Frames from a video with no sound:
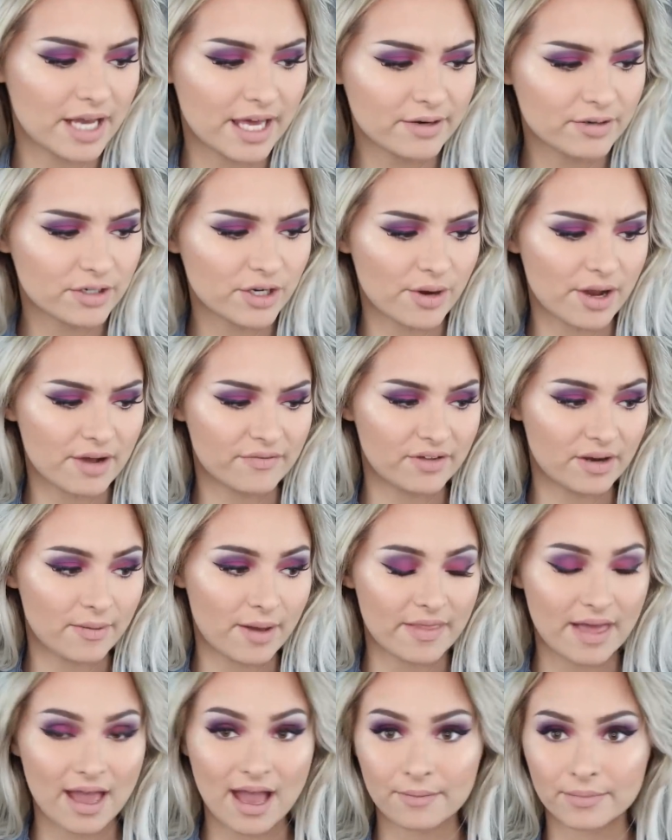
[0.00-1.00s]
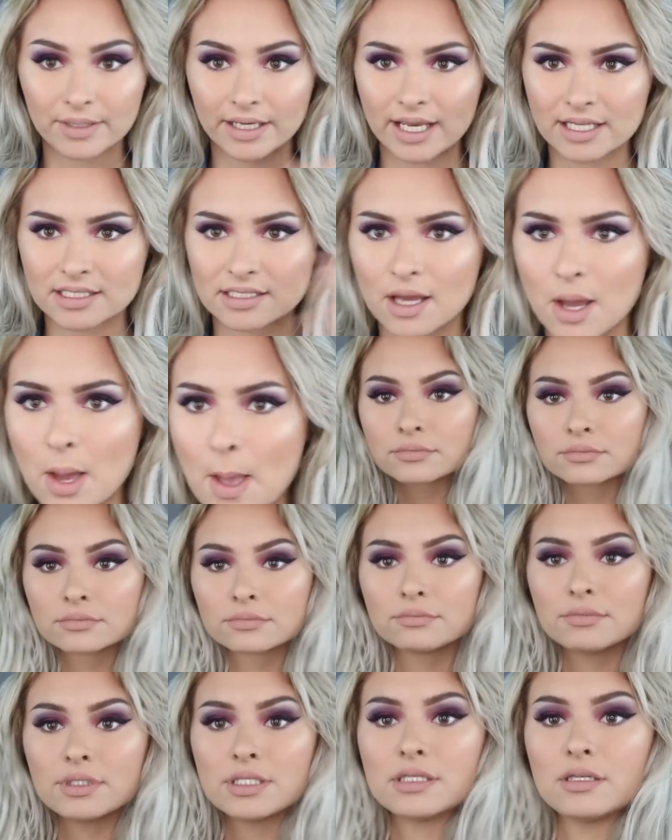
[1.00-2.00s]
I don't know how I feel about that applicator.
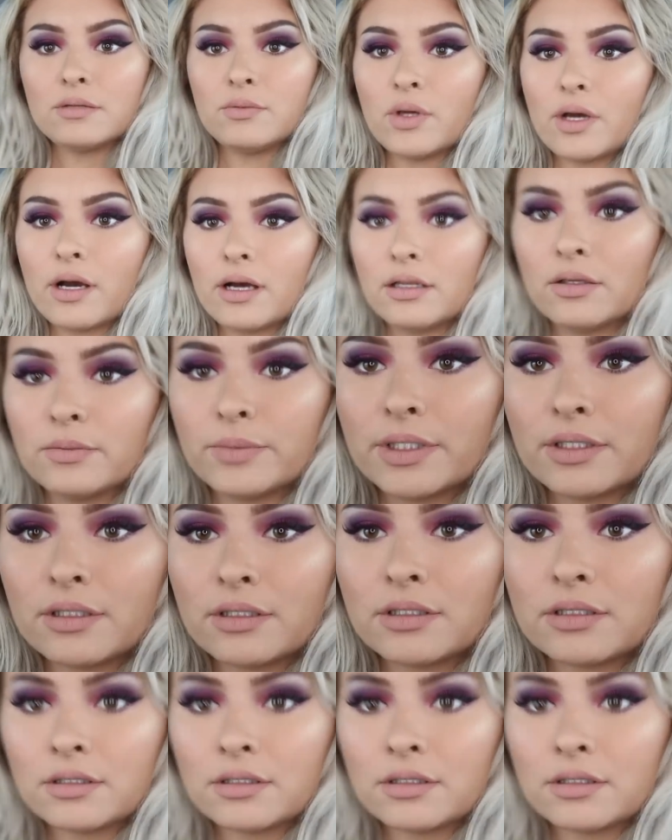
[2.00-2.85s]
Let me zoom you out a little bit.